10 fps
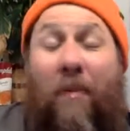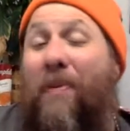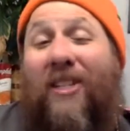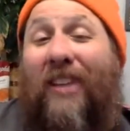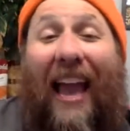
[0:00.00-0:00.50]

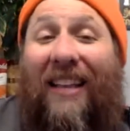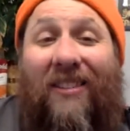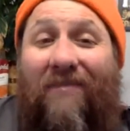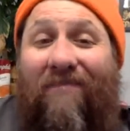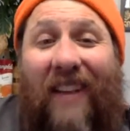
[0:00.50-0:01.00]
Pete
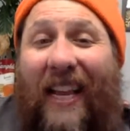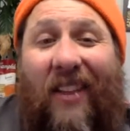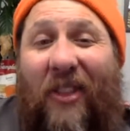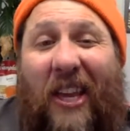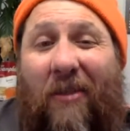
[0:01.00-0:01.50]
Jackson, he
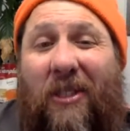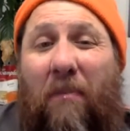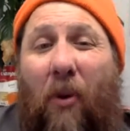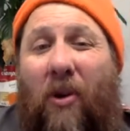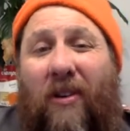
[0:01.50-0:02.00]
didn't think he was
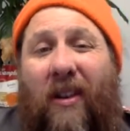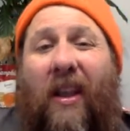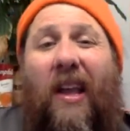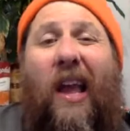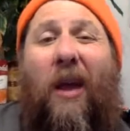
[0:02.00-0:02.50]
important,
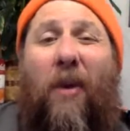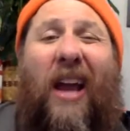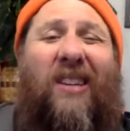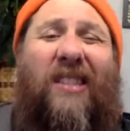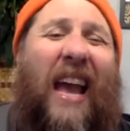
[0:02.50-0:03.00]
and when
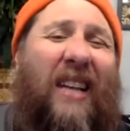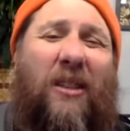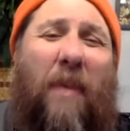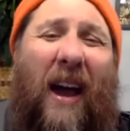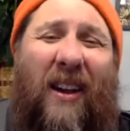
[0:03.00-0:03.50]
I
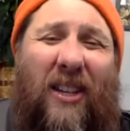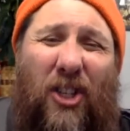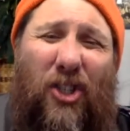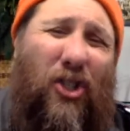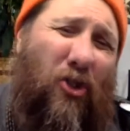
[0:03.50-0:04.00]
asked about it, he
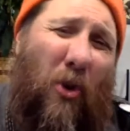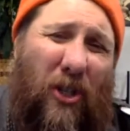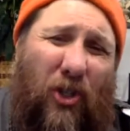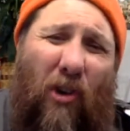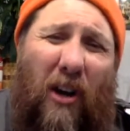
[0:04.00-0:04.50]
just sort
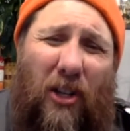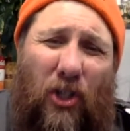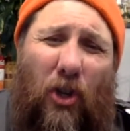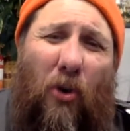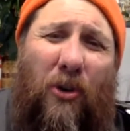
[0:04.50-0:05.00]
of shrugged his
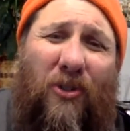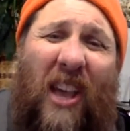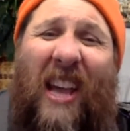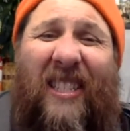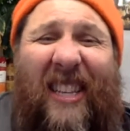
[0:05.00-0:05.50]
shoulders
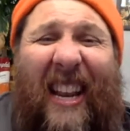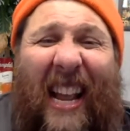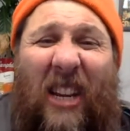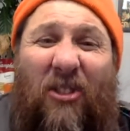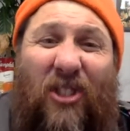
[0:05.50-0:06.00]
and said,
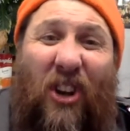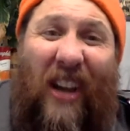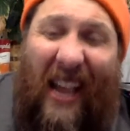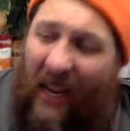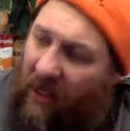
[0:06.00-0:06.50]
haters
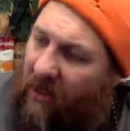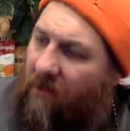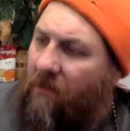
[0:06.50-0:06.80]
gonna hate.